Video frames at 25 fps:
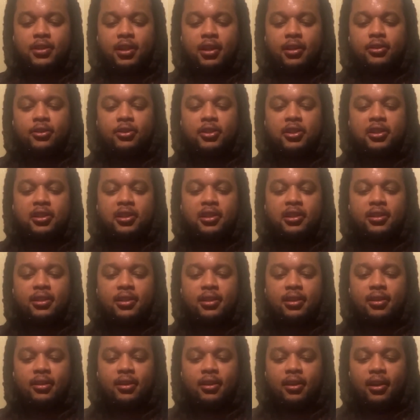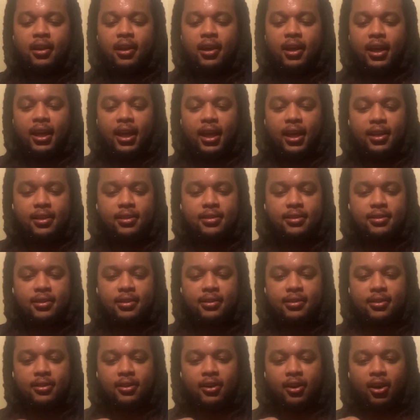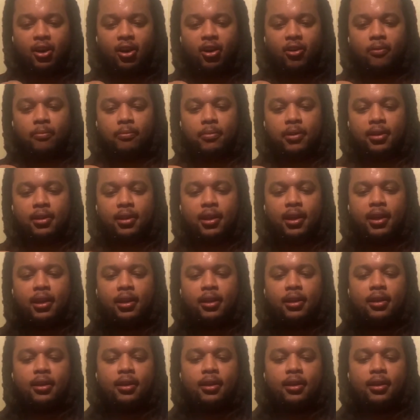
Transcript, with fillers: undercooked, it's just oh man, like